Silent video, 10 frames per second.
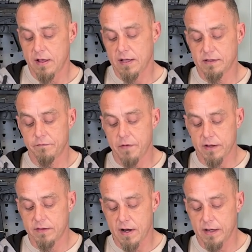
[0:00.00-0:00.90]
I like the
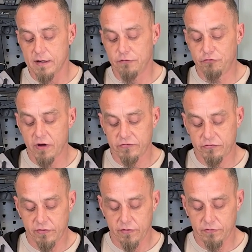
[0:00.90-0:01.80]
fact that I can
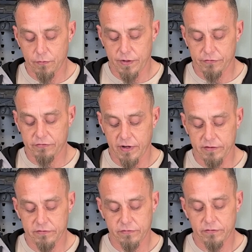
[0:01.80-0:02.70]
adjust the rear
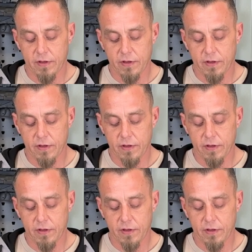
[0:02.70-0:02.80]
sights.